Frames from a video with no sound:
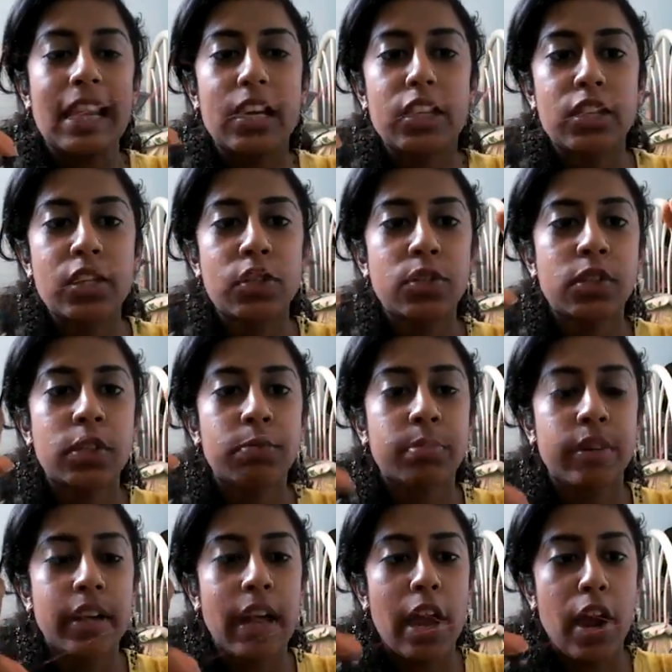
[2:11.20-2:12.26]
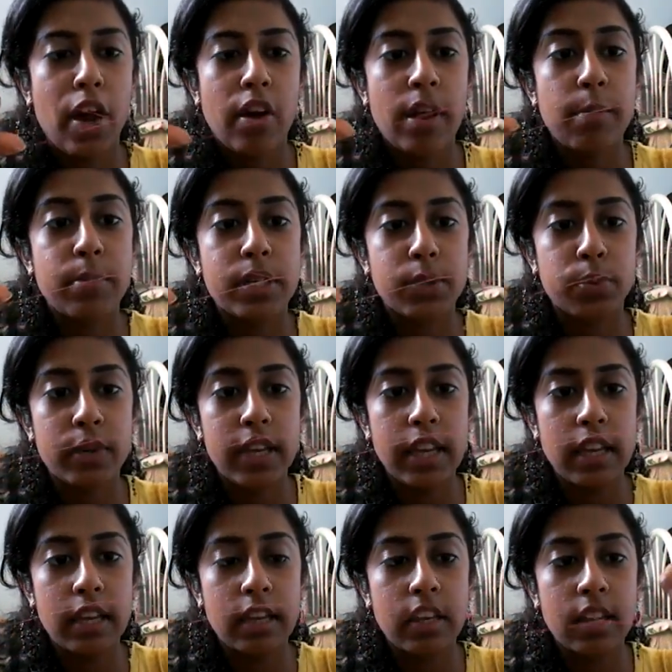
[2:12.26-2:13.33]
You can put a hair in
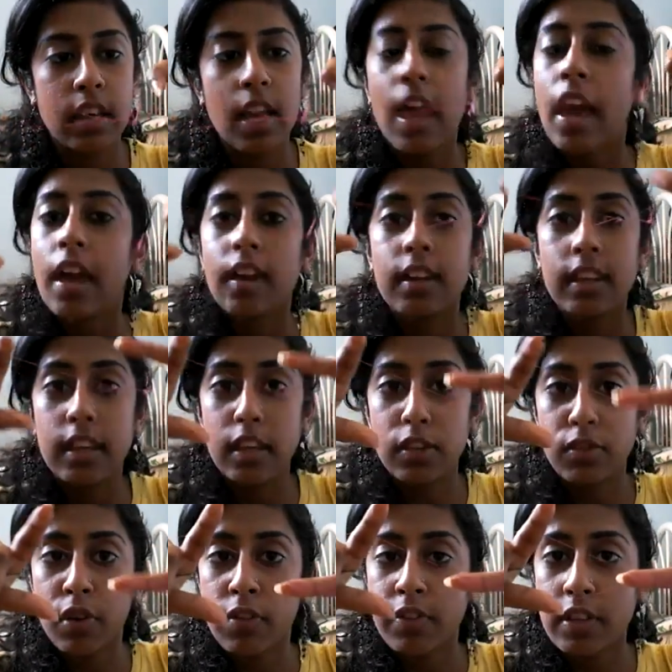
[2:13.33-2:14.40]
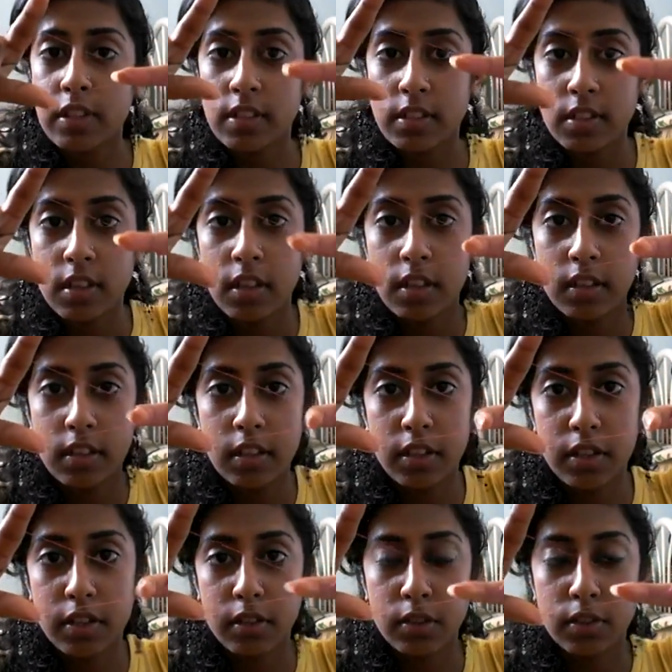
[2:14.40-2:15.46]
between either of these
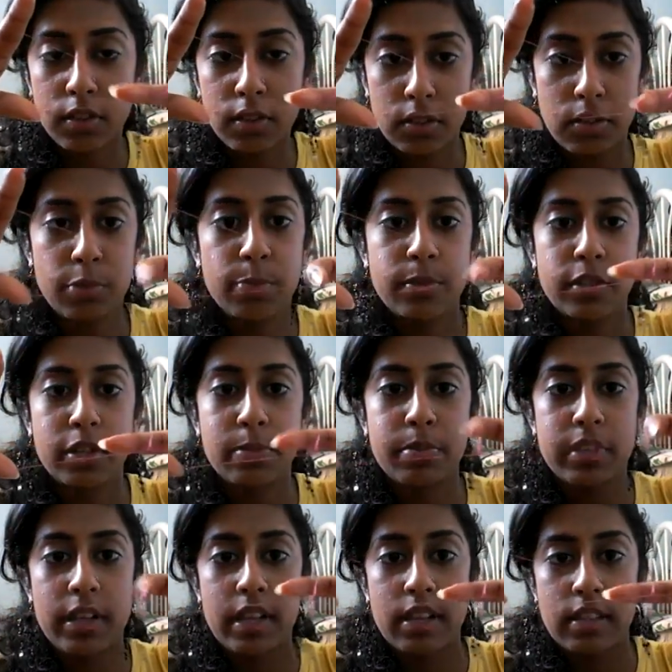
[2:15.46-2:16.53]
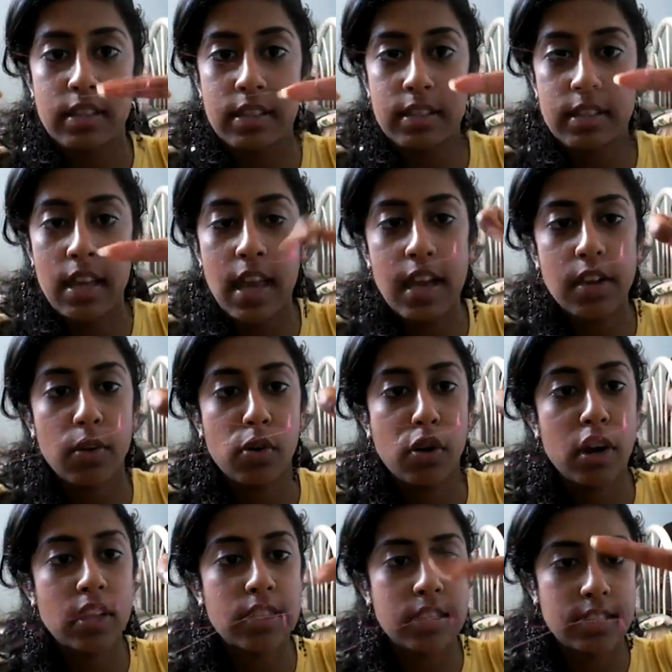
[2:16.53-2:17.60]
little loops. You can put it in this side or
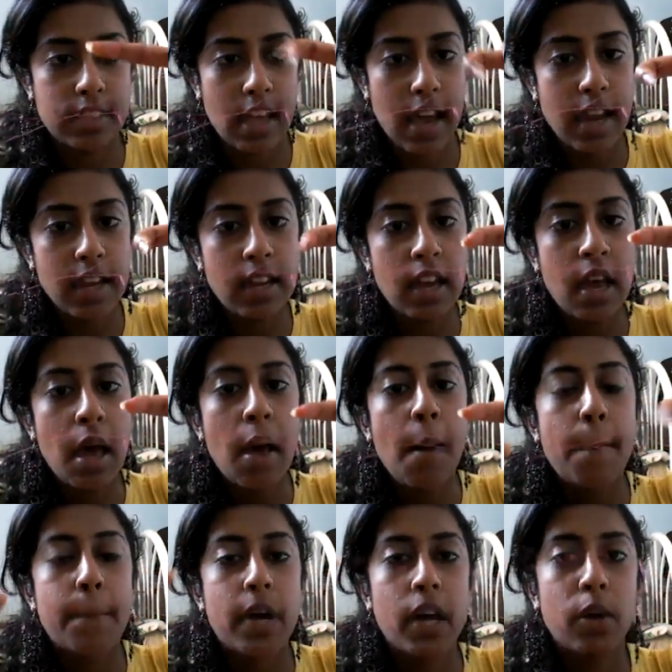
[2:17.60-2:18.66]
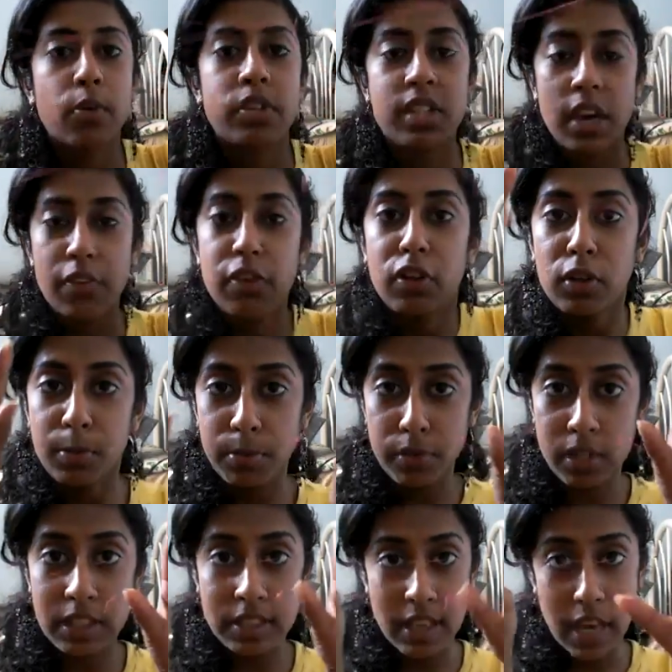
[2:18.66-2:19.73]
on this side, but whichever loop you
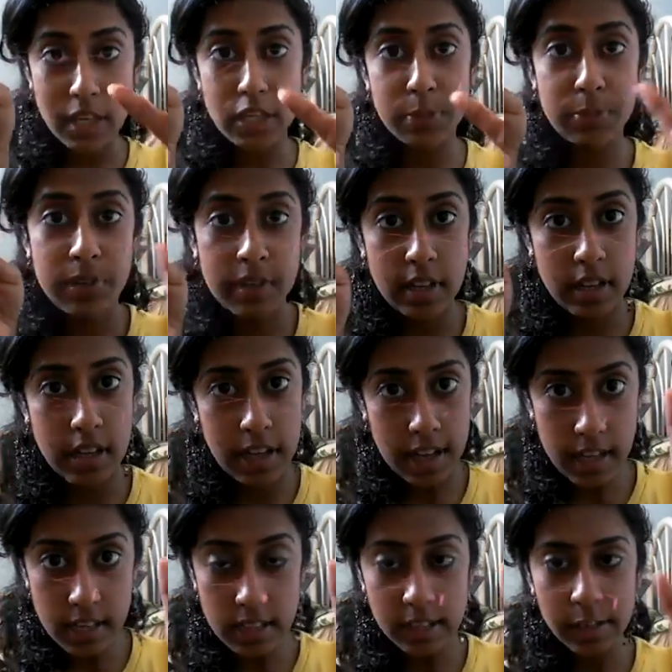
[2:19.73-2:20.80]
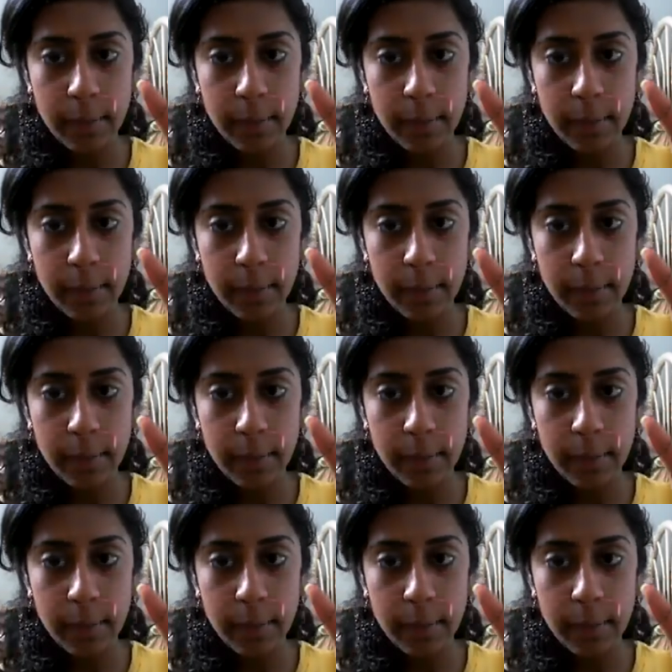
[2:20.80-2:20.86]
decide to put it in,